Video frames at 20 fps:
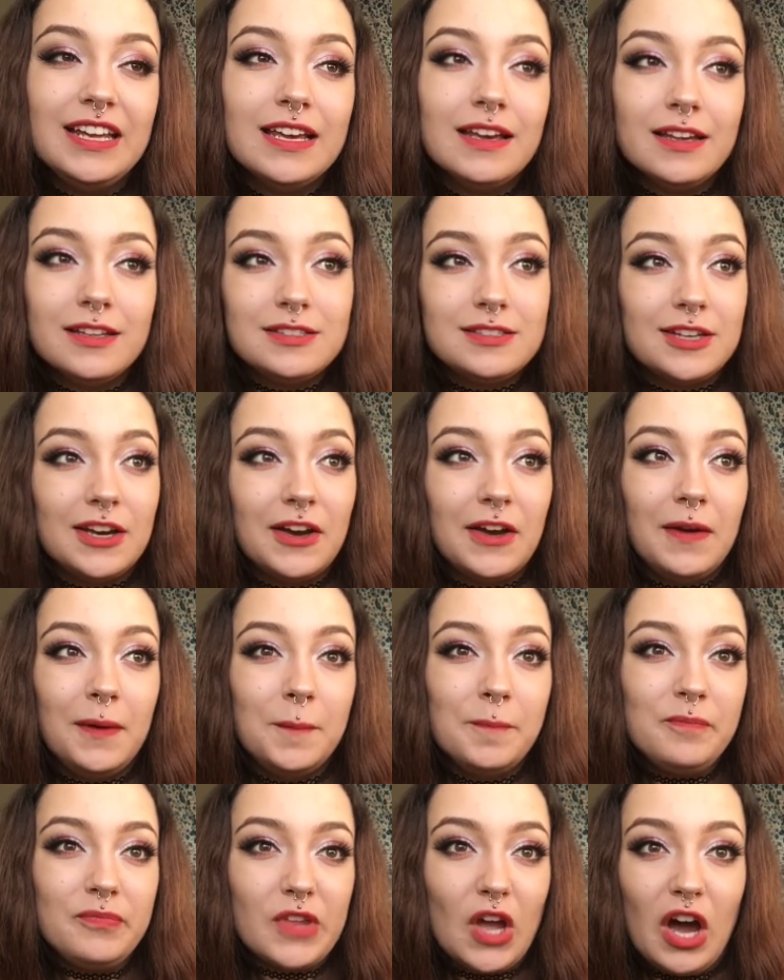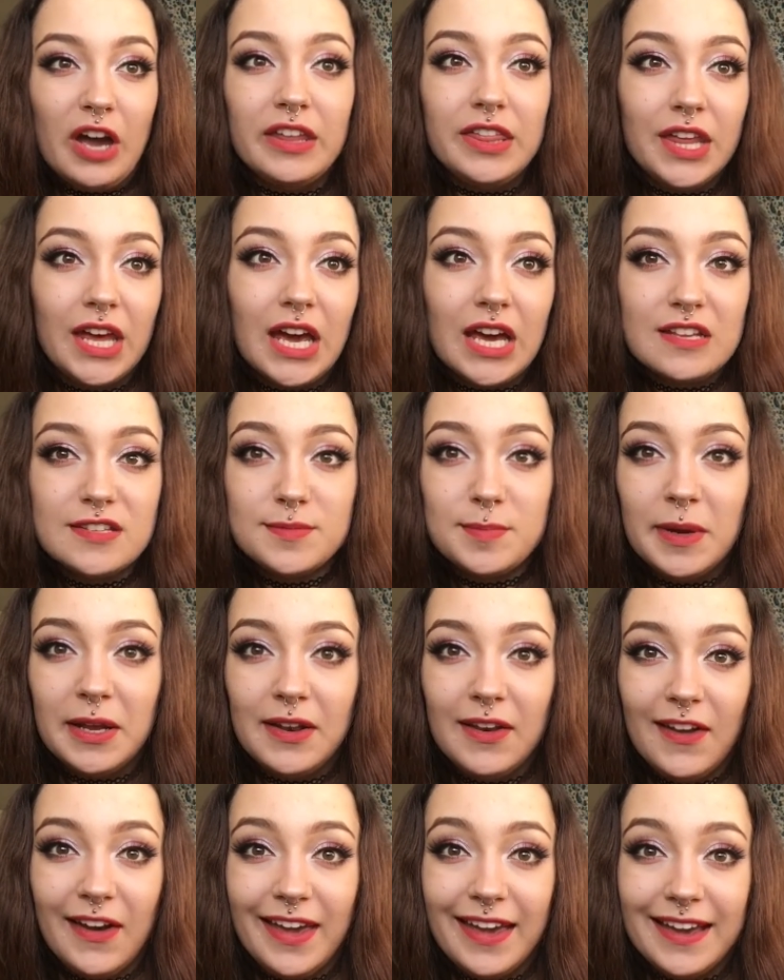So I think I spent
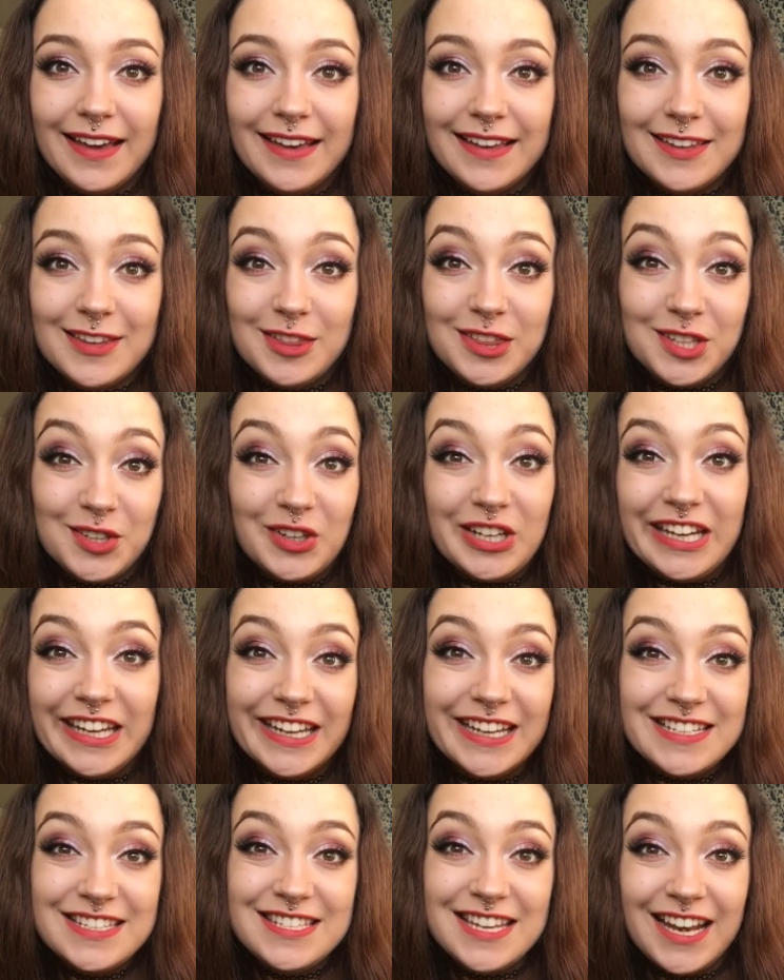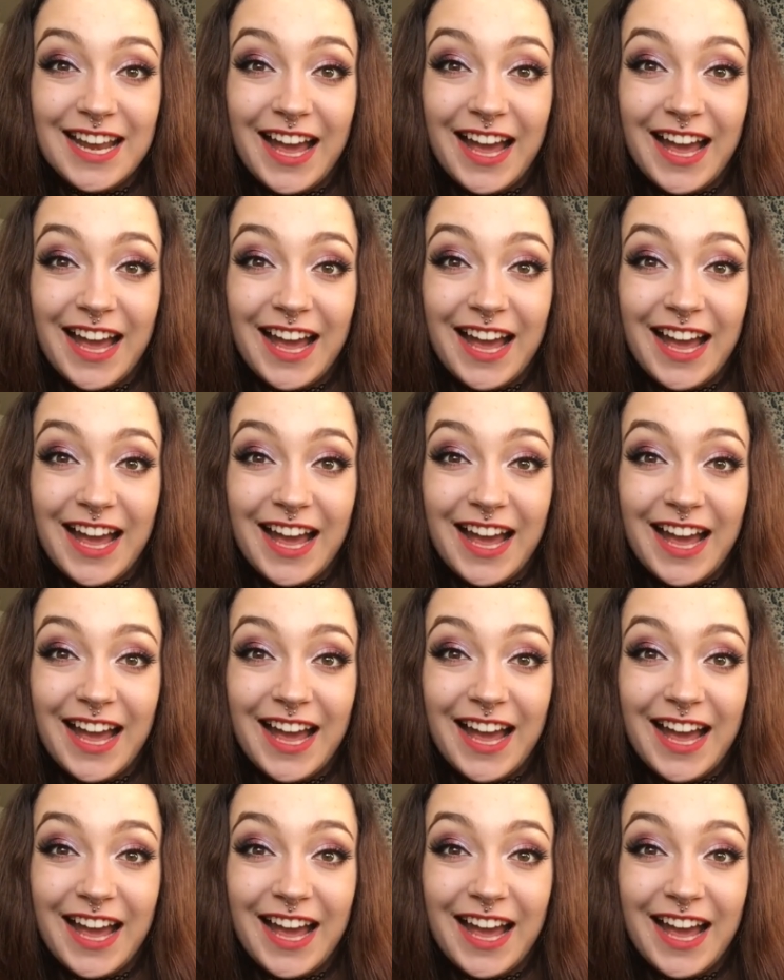like 3.5 years